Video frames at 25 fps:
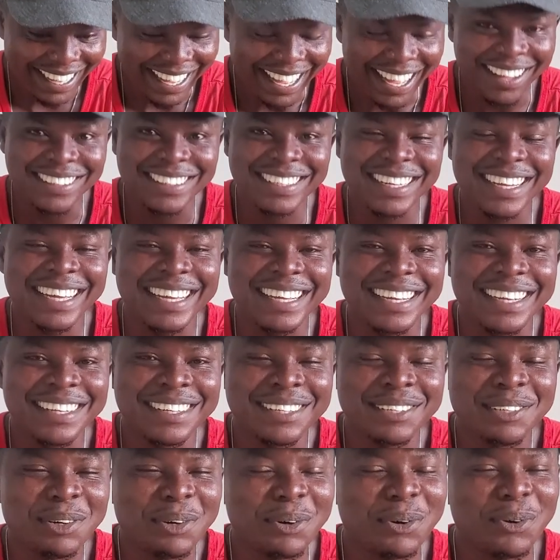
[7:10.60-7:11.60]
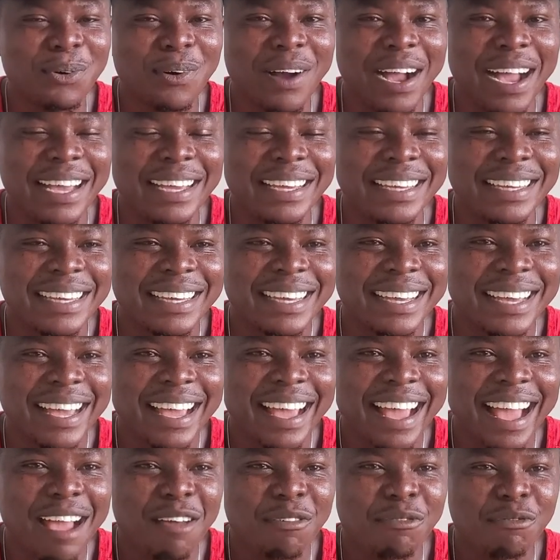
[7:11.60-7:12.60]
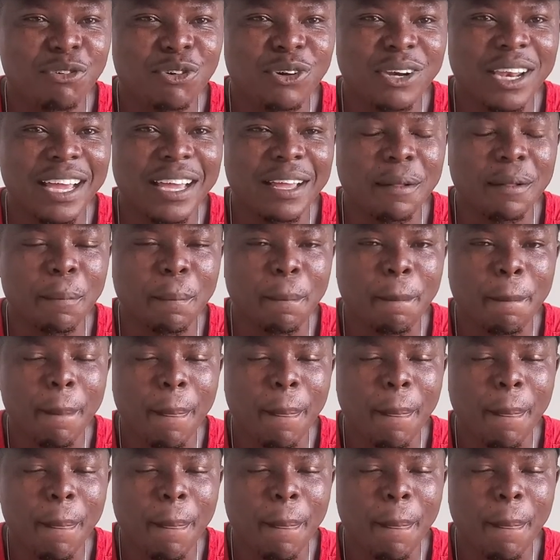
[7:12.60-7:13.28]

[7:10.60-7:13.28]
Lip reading: I was like, no, I feel like